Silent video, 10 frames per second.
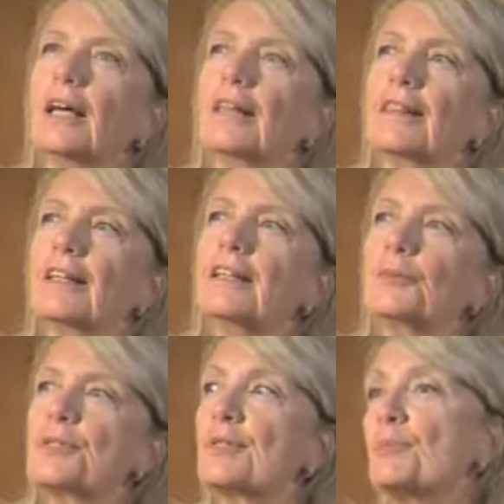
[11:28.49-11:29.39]
I think it
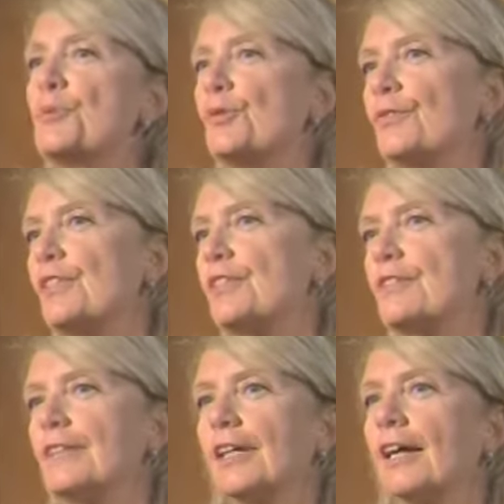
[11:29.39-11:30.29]
was lip
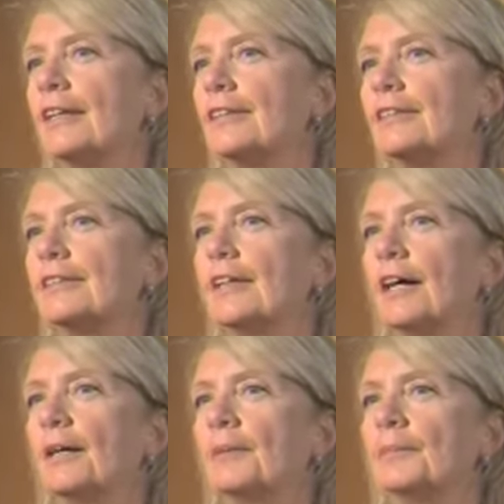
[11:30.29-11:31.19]
service, and
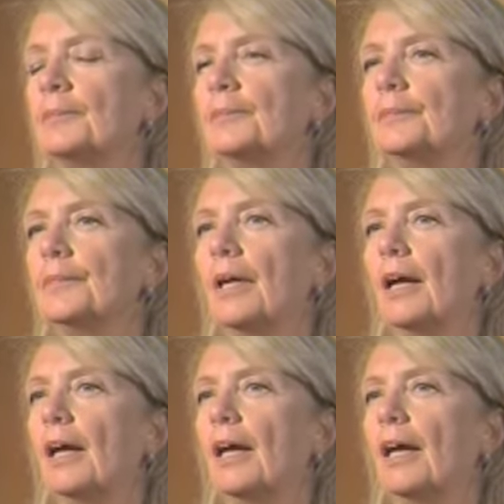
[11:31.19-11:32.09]

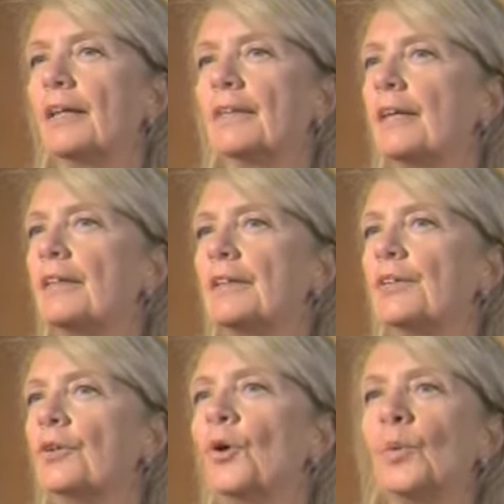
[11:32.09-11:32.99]
that
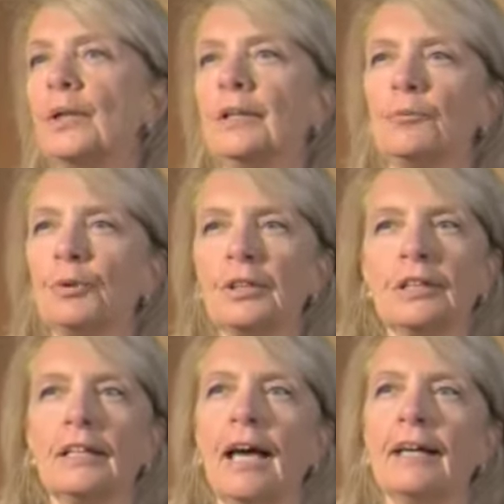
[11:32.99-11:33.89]
no one
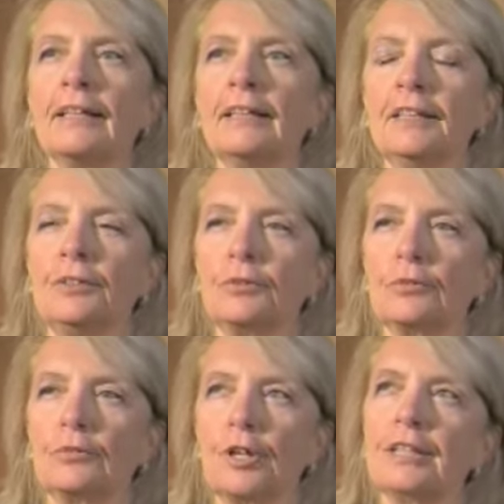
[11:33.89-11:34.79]
really had any
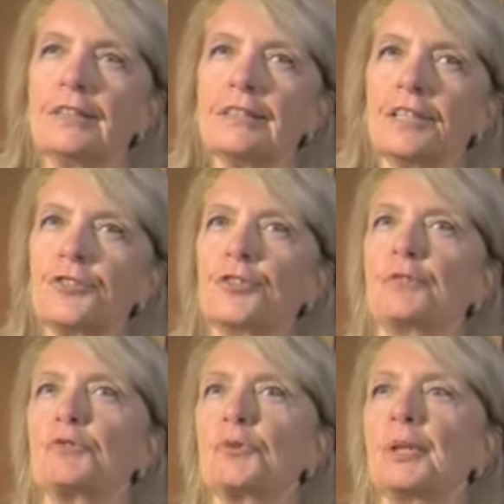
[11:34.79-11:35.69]
great intention
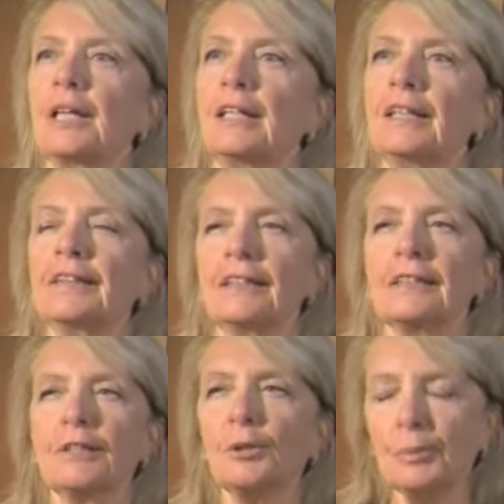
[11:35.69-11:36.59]
of doing anything
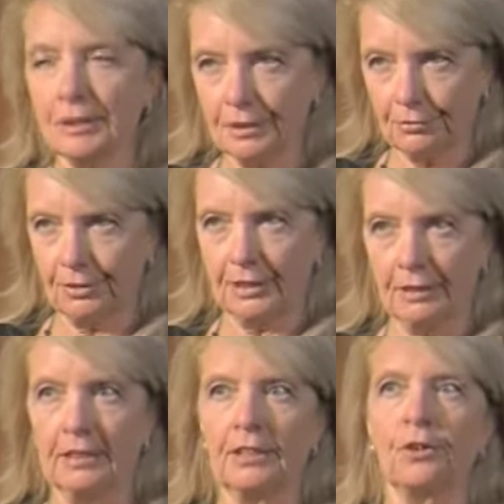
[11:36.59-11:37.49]
terribly different
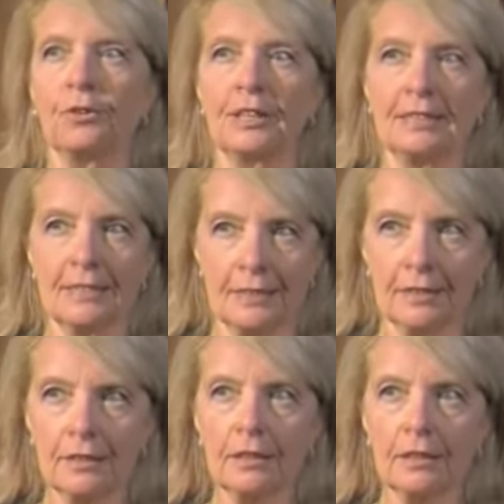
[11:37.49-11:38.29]
than they already did it.